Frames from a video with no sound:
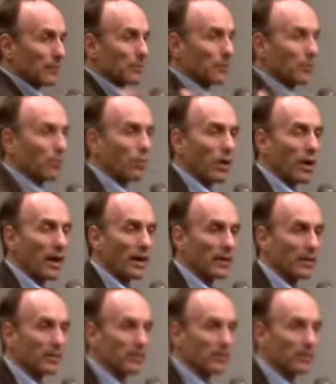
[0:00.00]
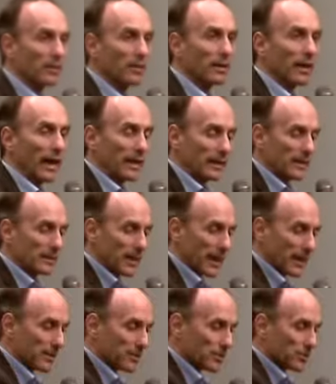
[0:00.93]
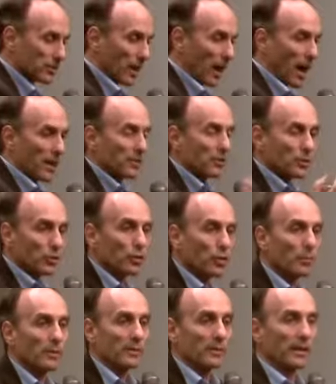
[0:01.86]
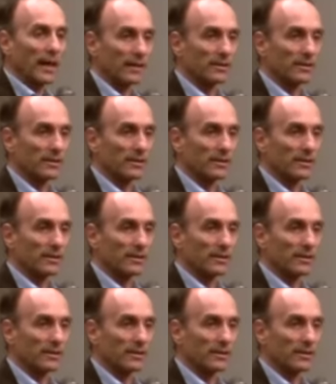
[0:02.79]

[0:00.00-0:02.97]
not require any tests on human